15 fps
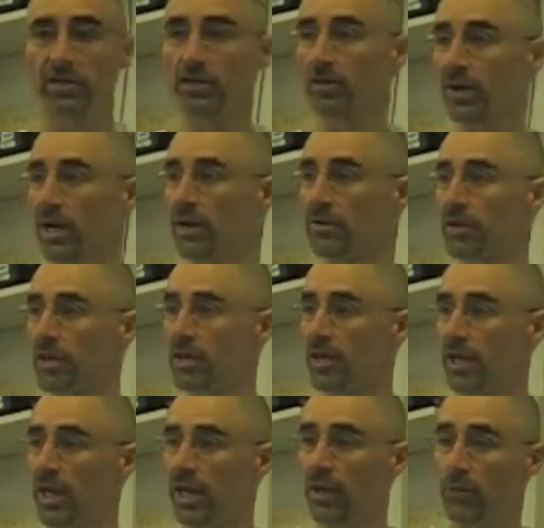the ground.
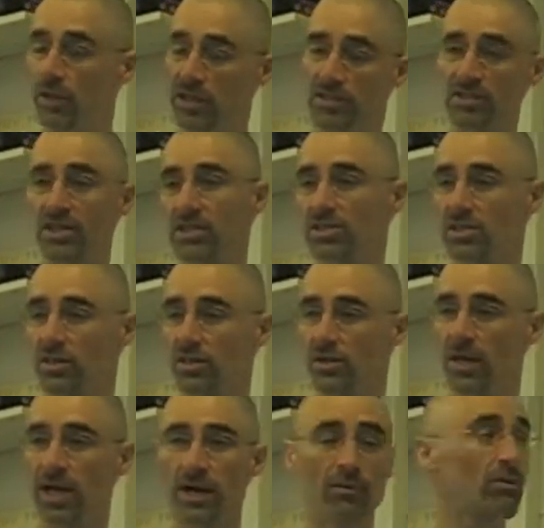And when it sticks in the
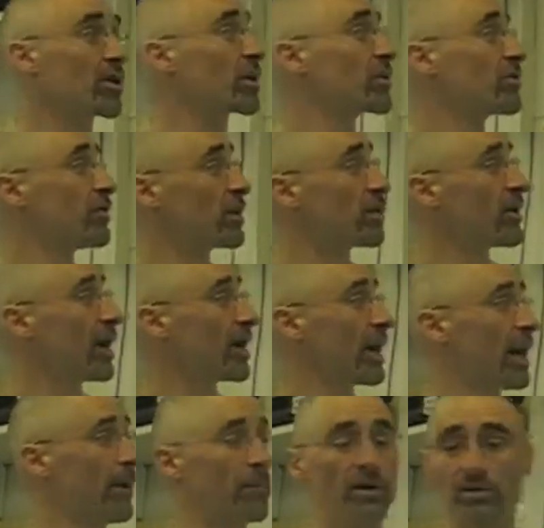ground, we're going to figure out
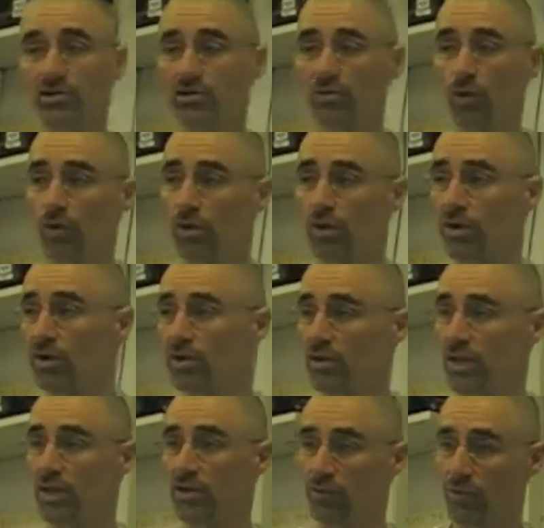how much work
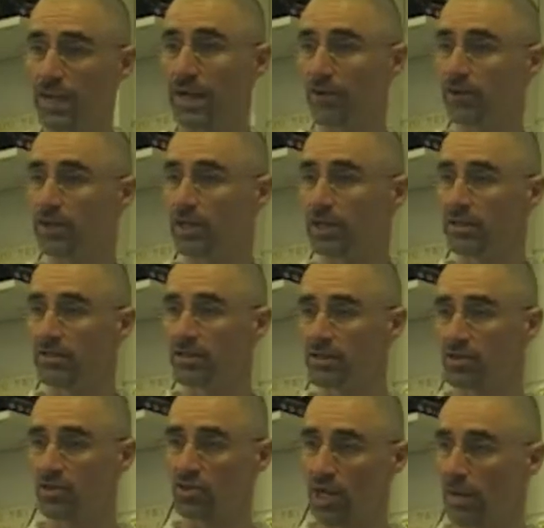the ground did to
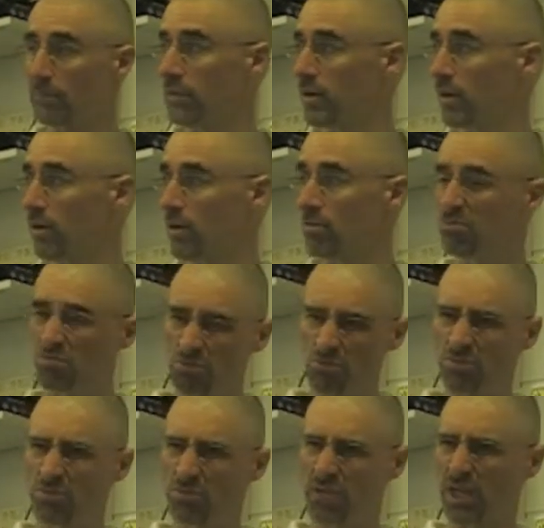stop the arrow.
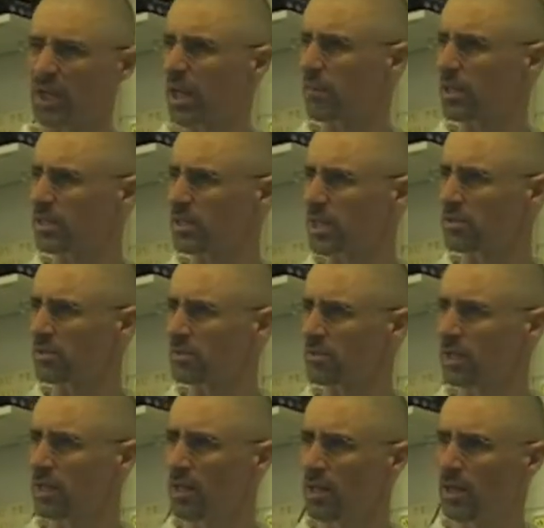Does that kind of make sense?
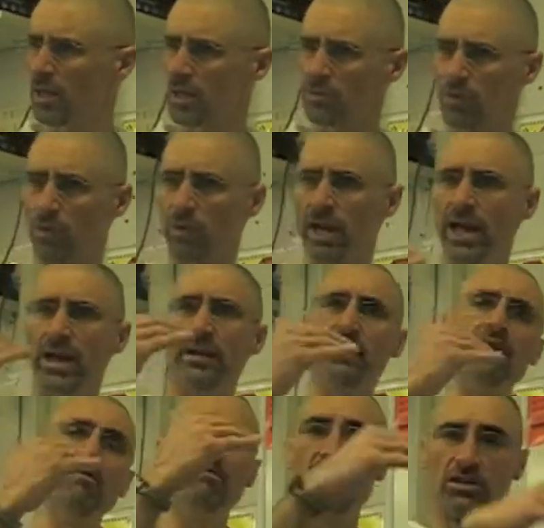That's where we're heading
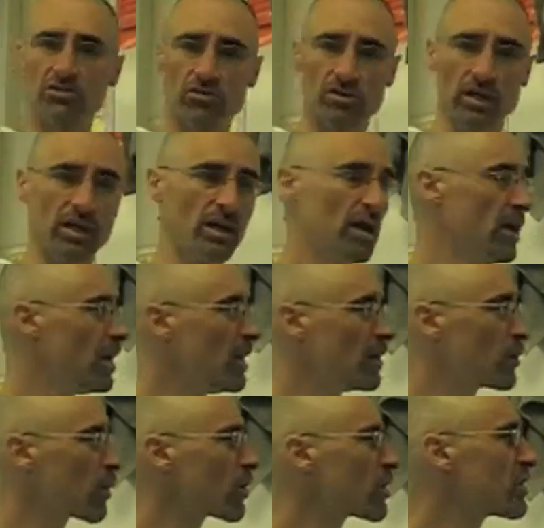eventually. In order